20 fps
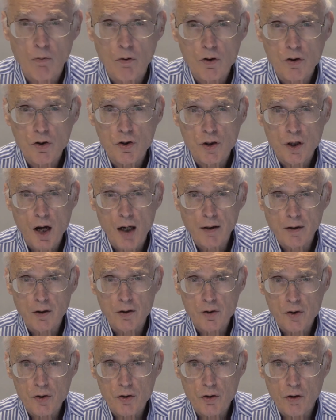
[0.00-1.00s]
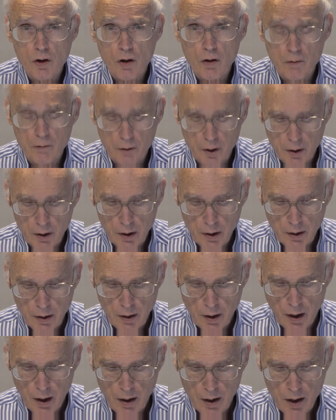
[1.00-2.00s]
which is not conserved
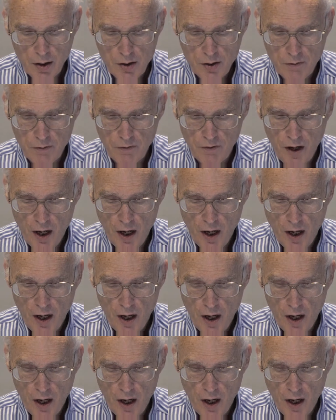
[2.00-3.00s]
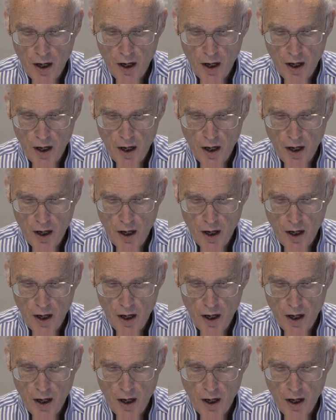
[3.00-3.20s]
and has in fact been